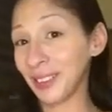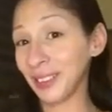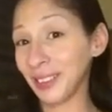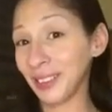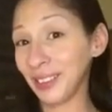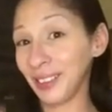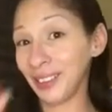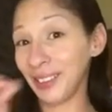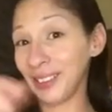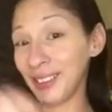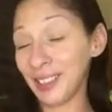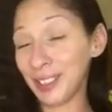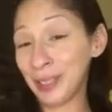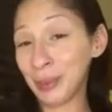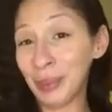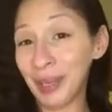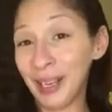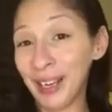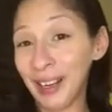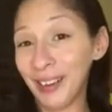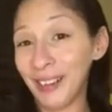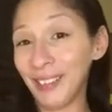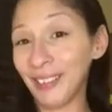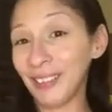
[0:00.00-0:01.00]
this
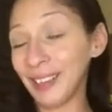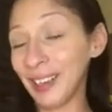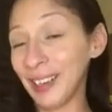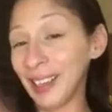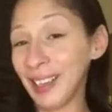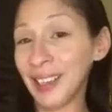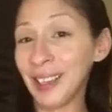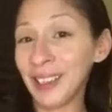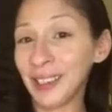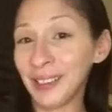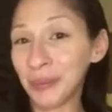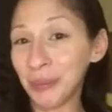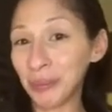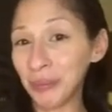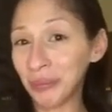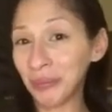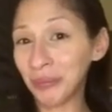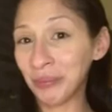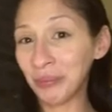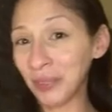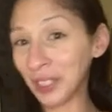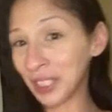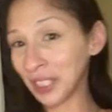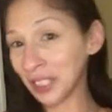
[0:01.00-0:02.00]
pile and
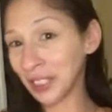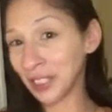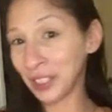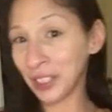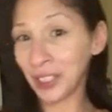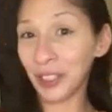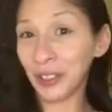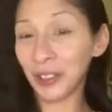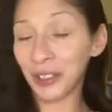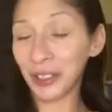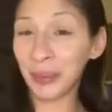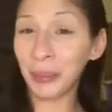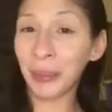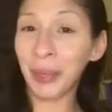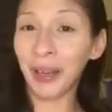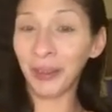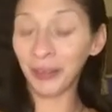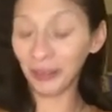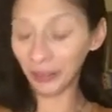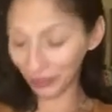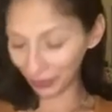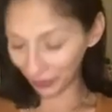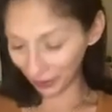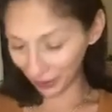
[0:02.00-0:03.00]
wanted to go to pile
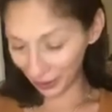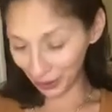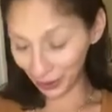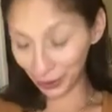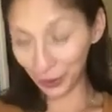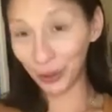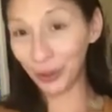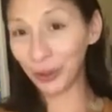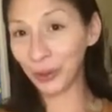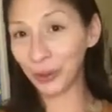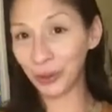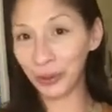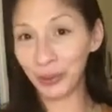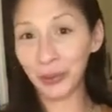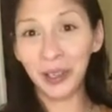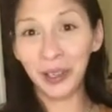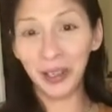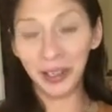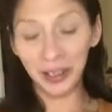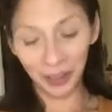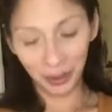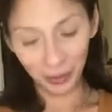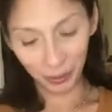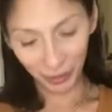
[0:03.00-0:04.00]
3, so
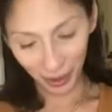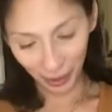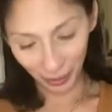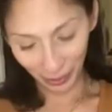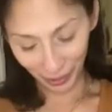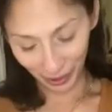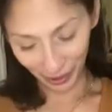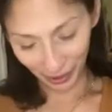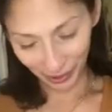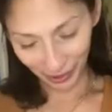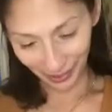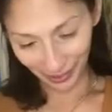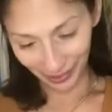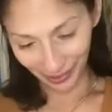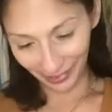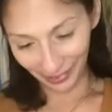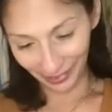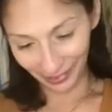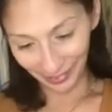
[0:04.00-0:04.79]
you may want to do that.